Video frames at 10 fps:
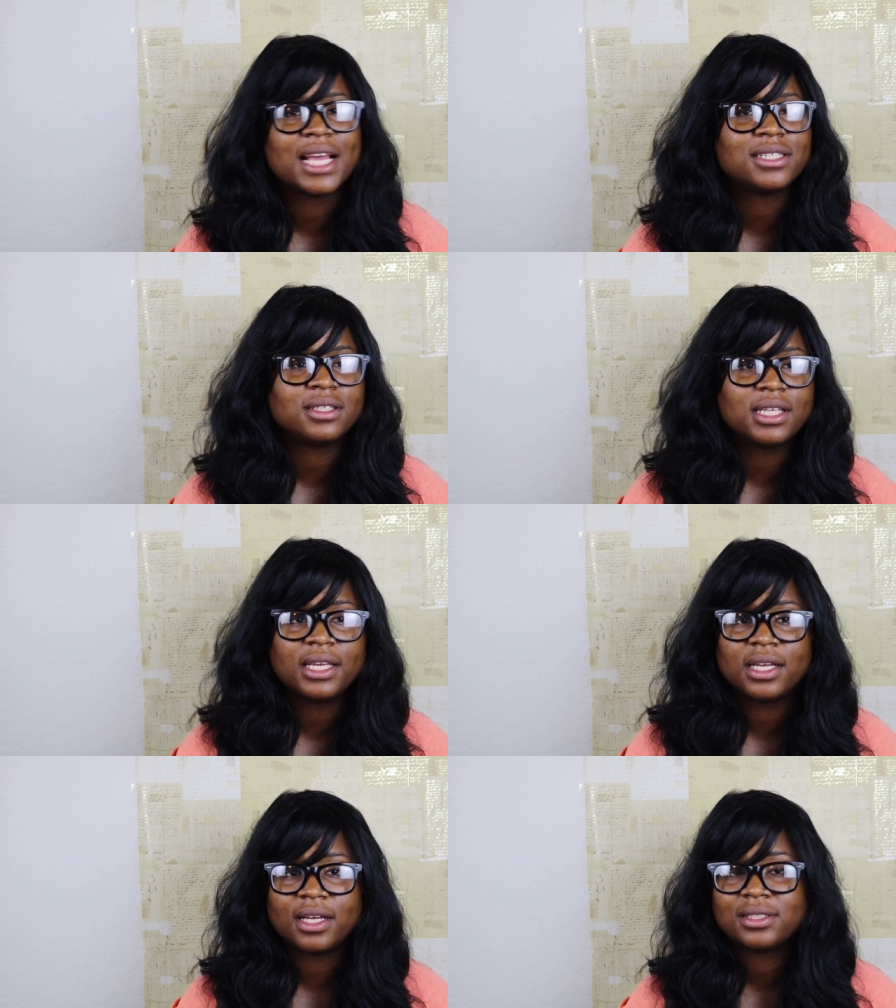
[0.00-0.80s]

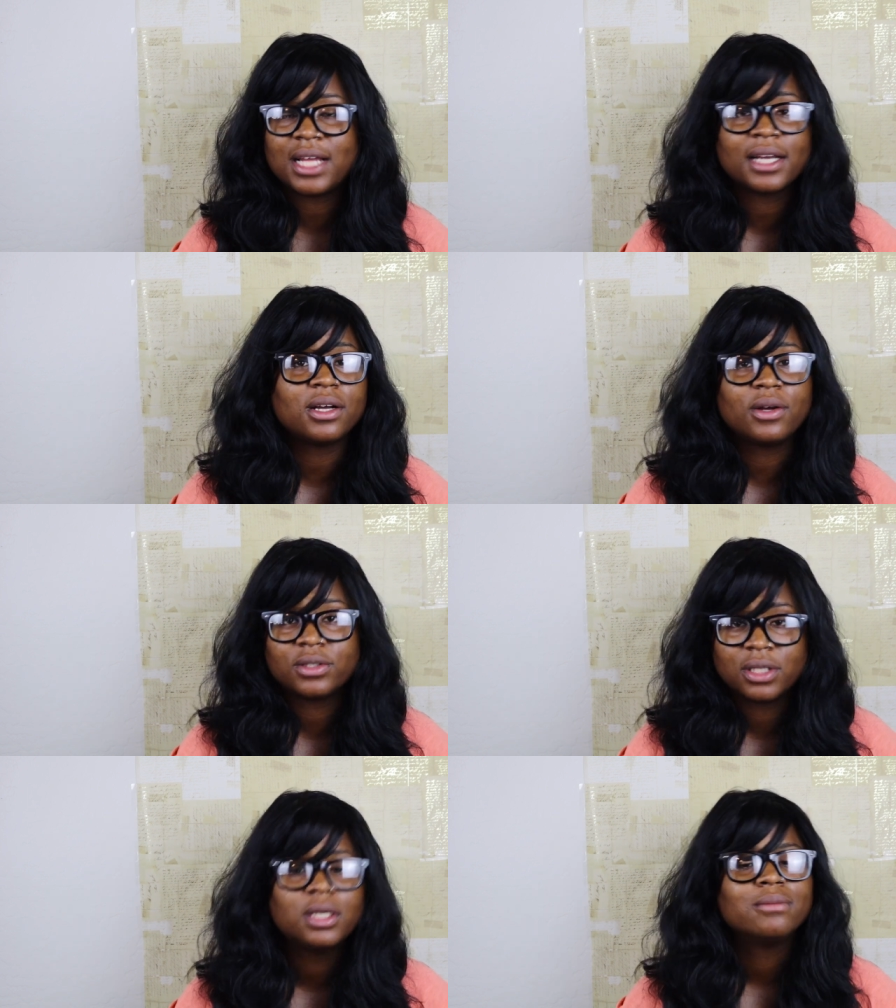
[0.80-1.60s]
quesadillas,
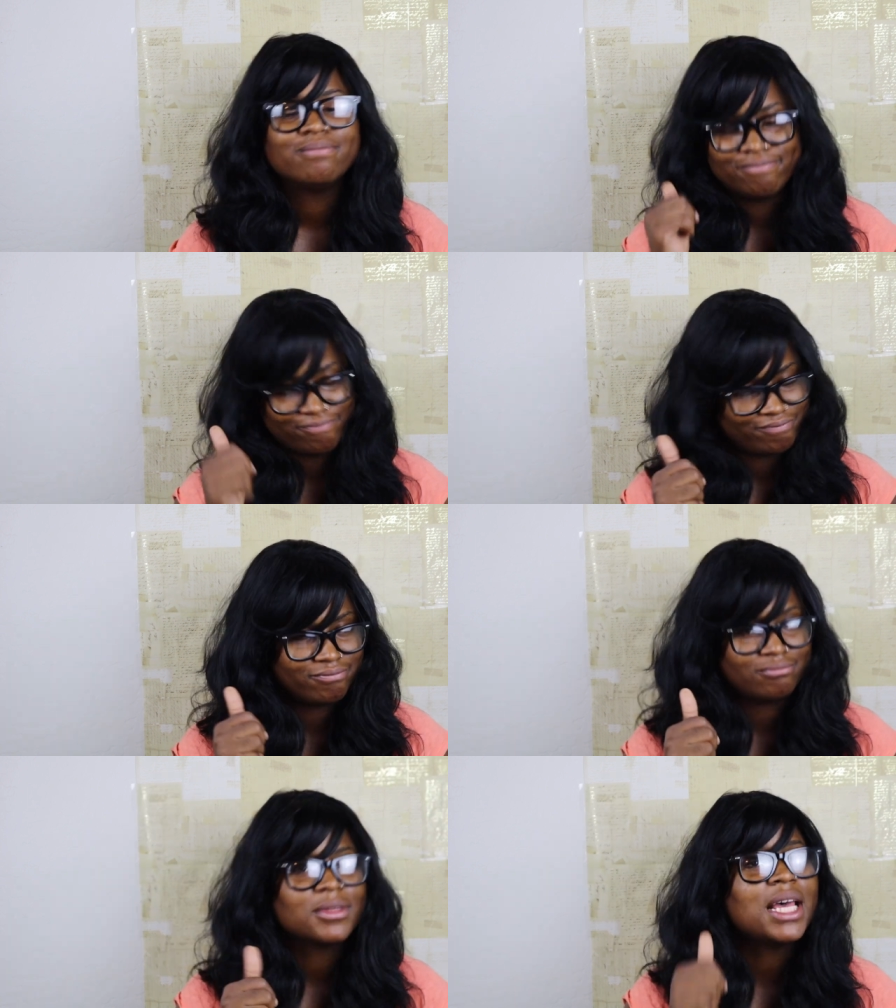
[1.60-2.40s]
tacos,
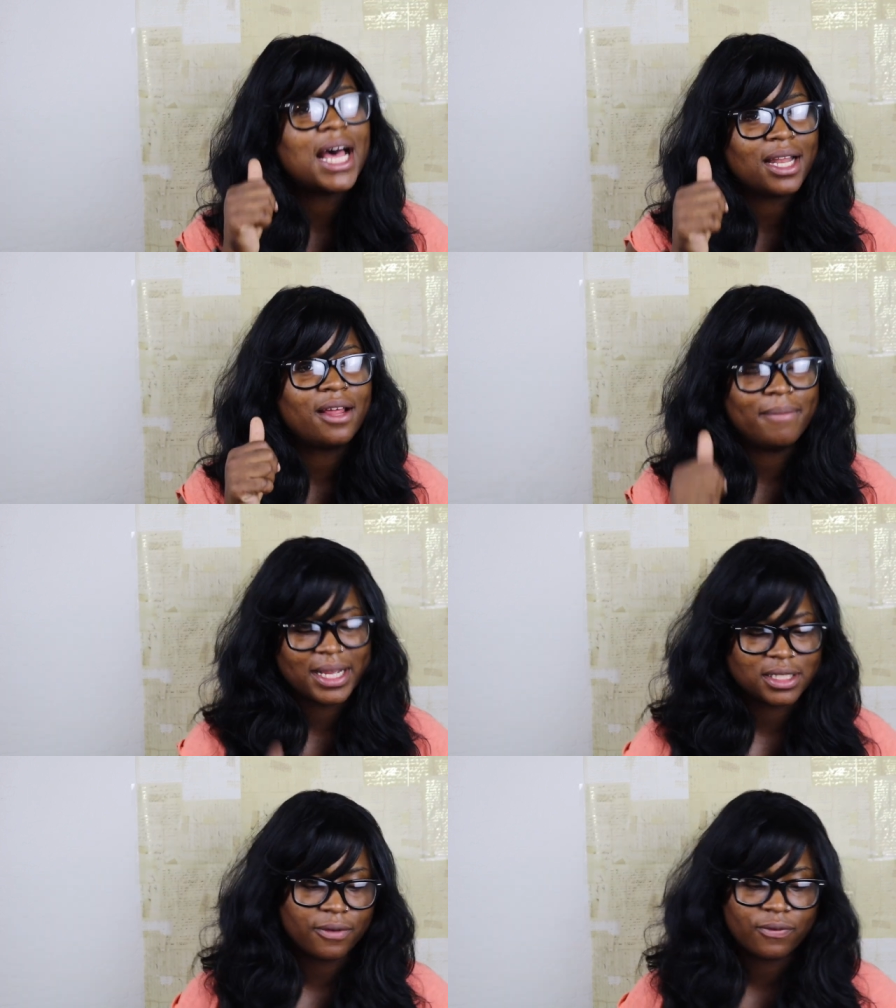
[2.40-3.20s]
I love
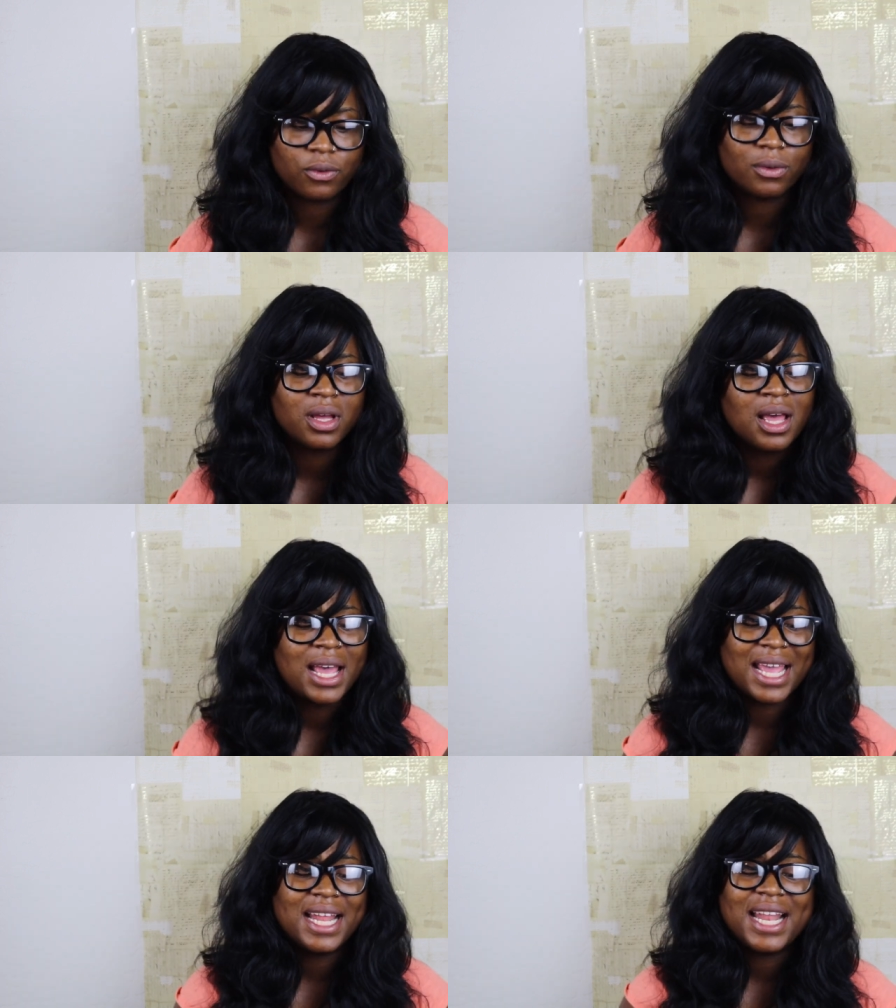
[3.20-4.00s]
Mexican food.
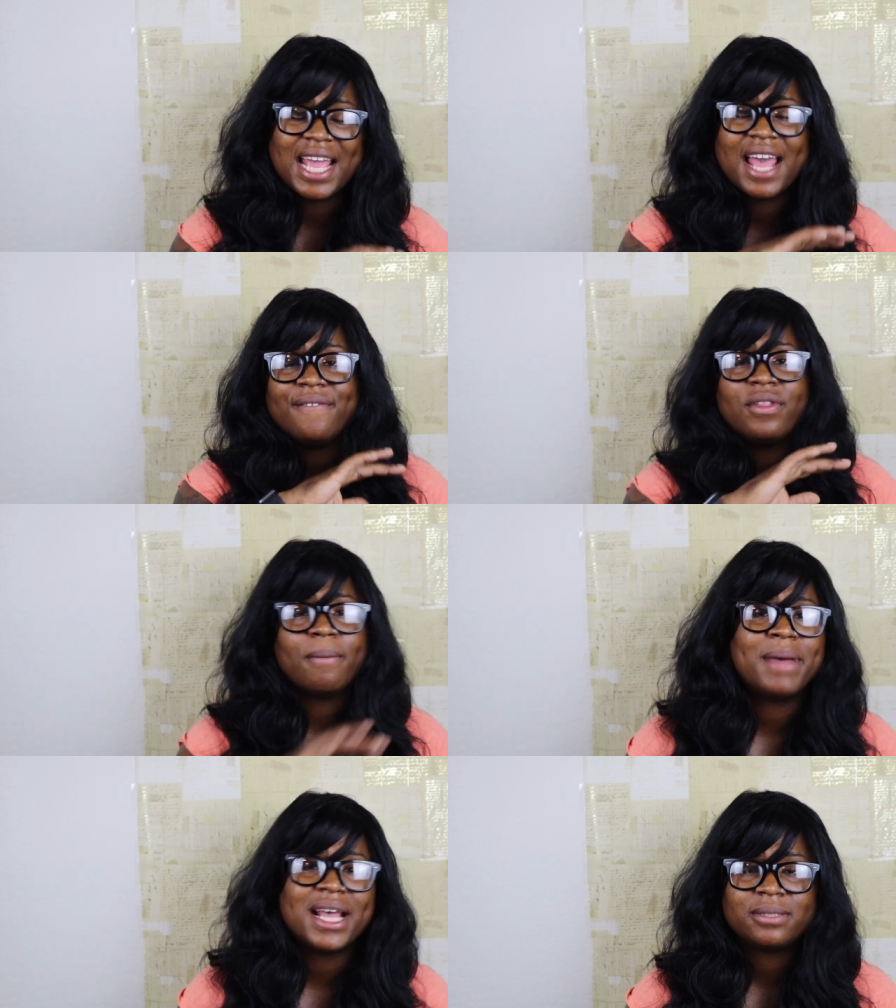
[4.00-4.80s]
And they have the
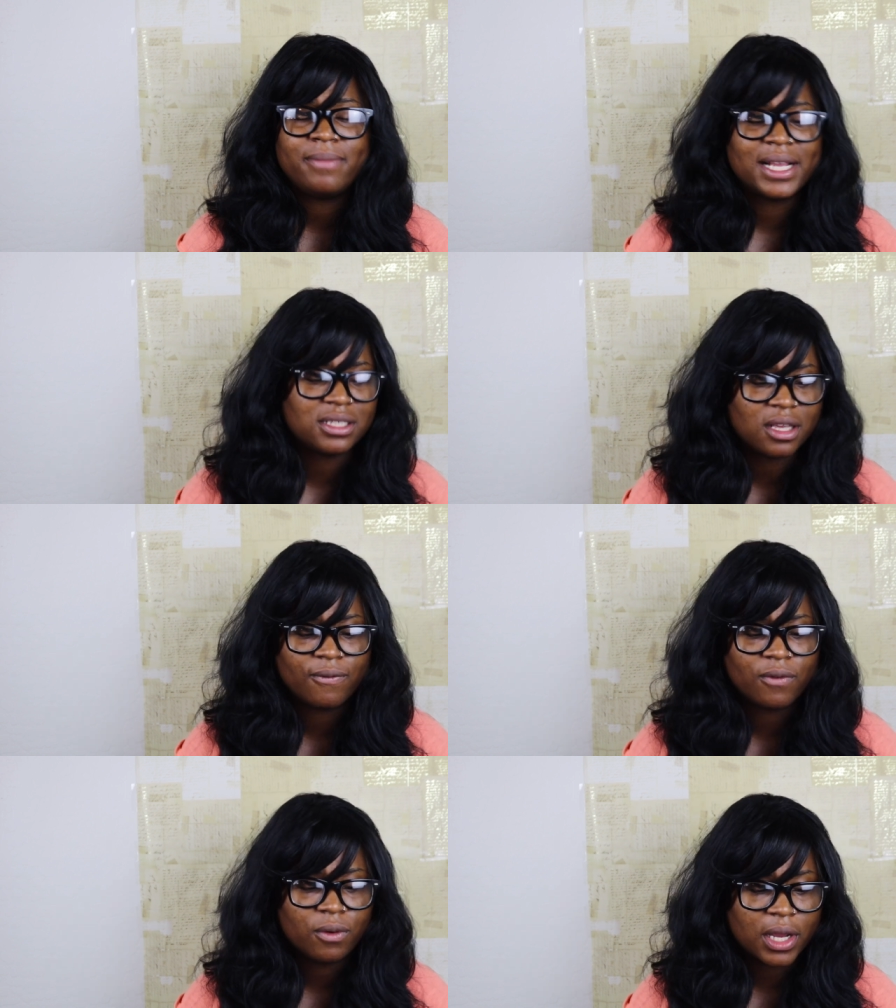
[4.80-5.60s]
best
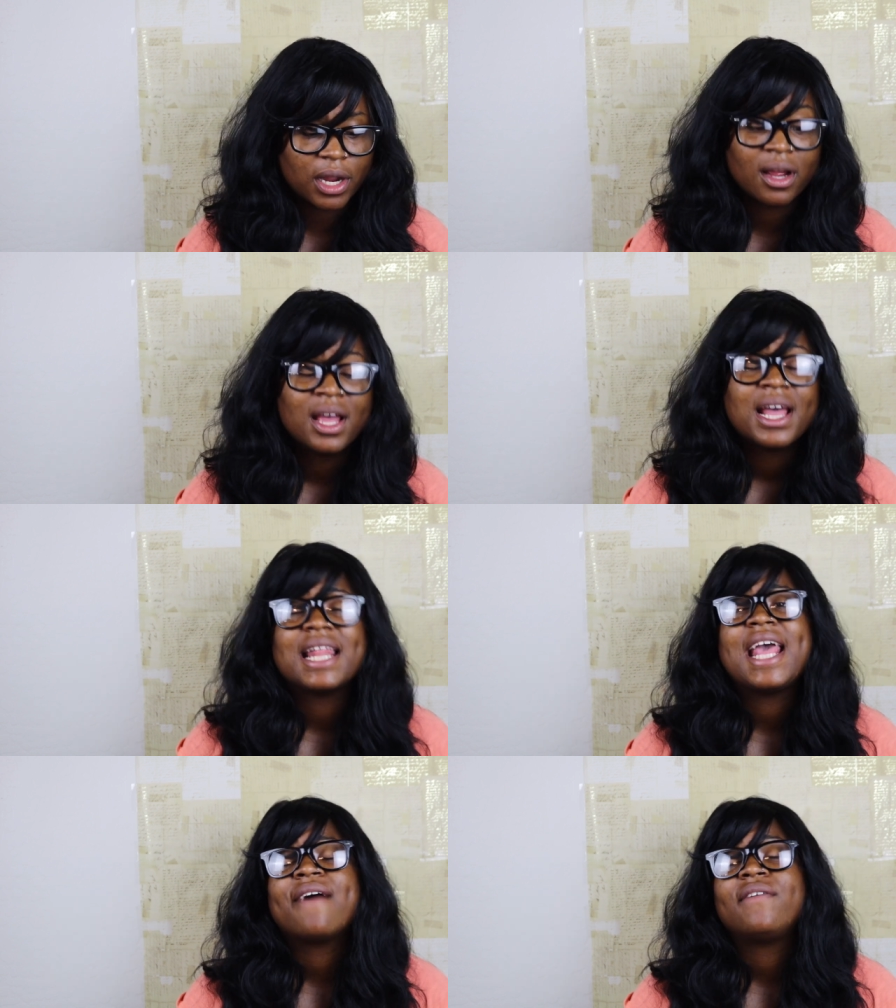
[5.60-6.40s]
Mexican food here.
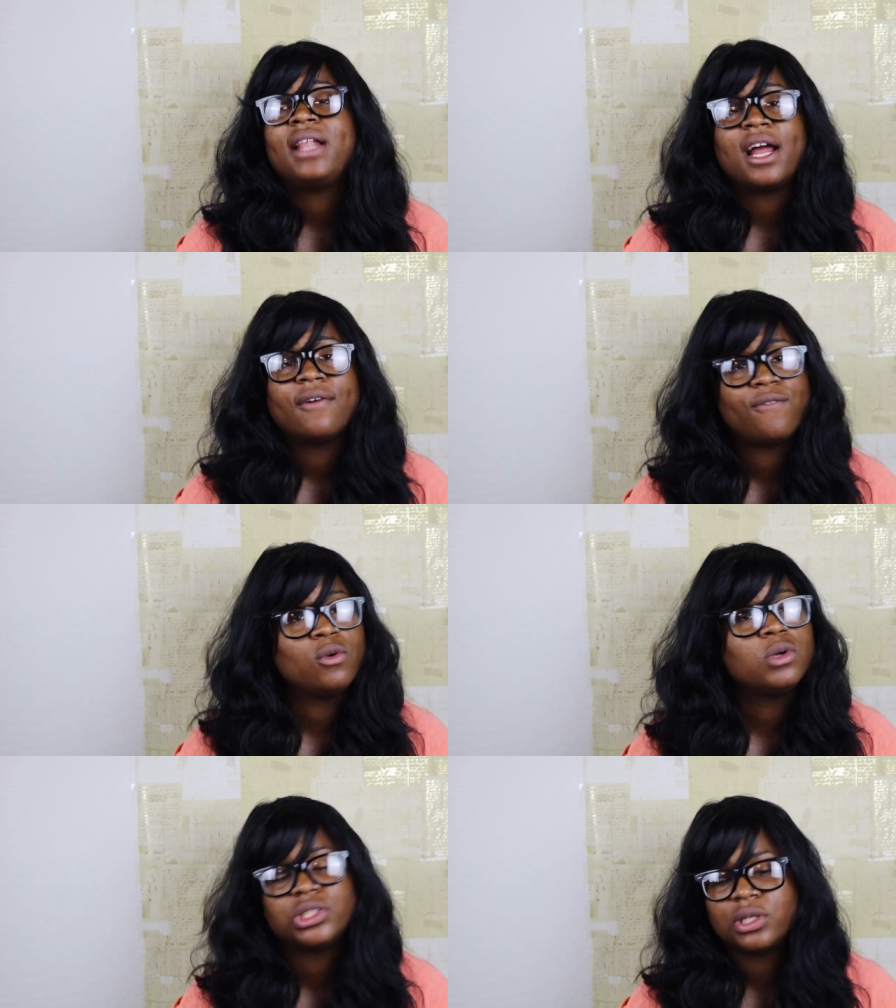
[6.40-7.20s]
They have a lot of
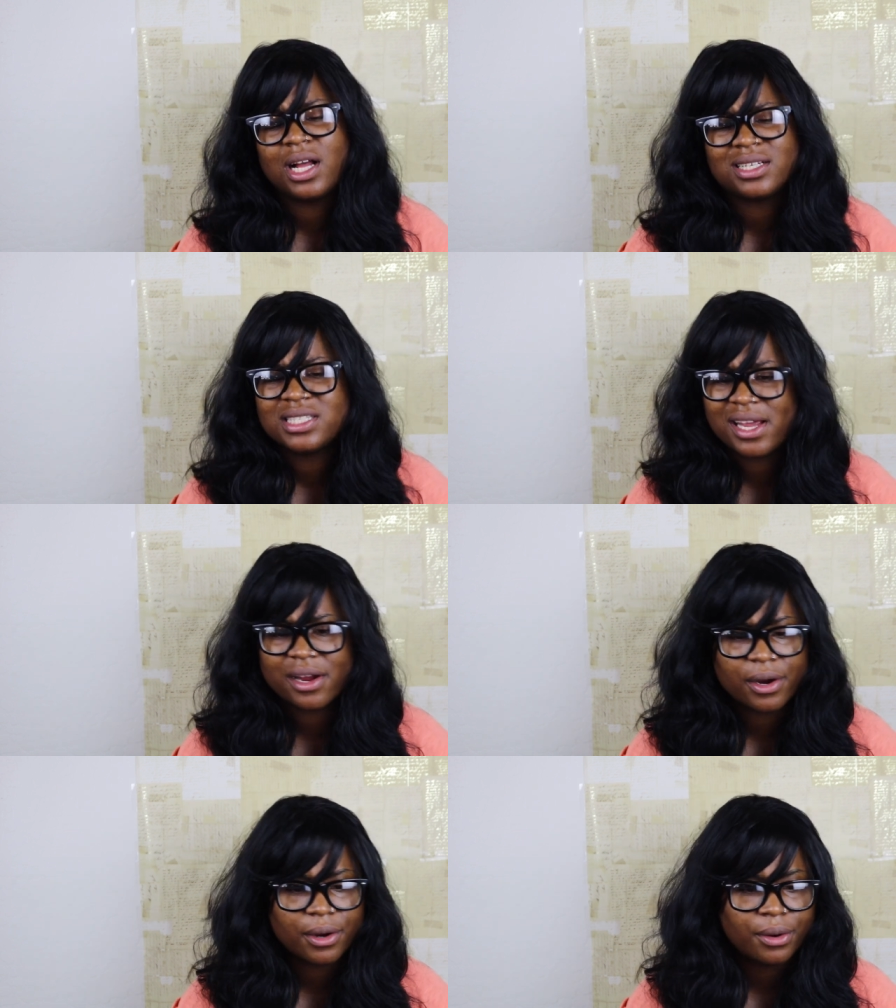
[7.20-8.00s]
food trucks
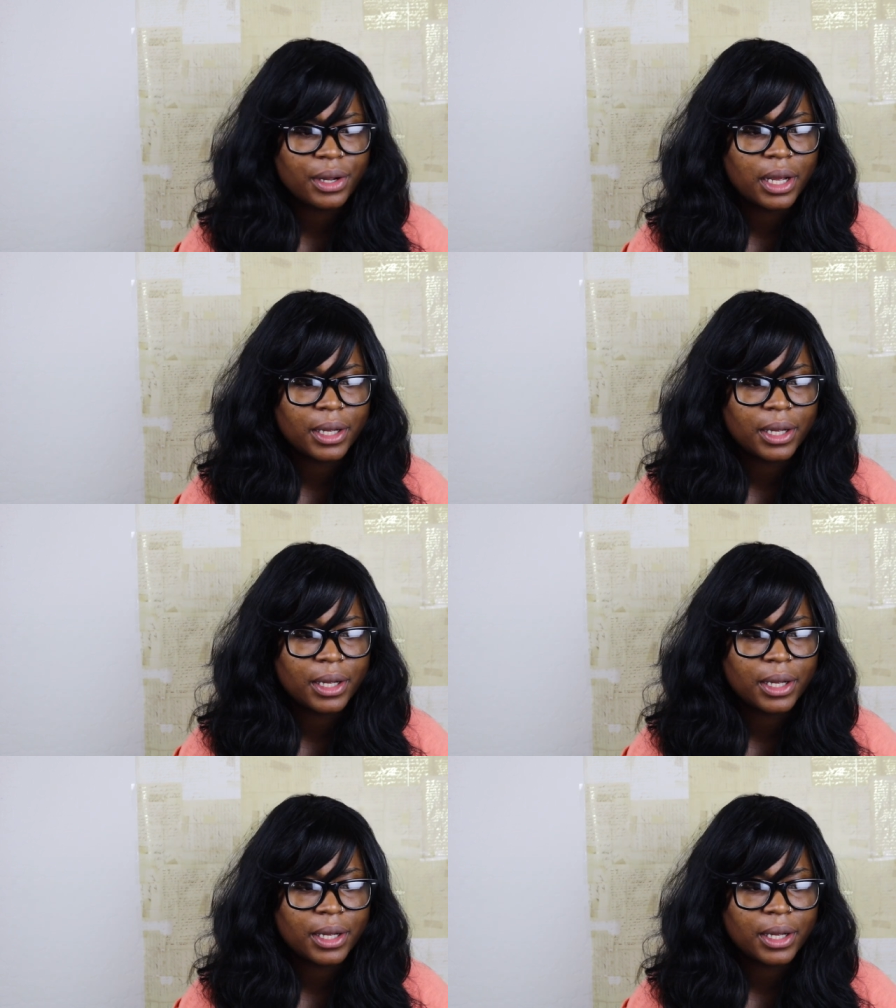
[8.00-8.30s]
here.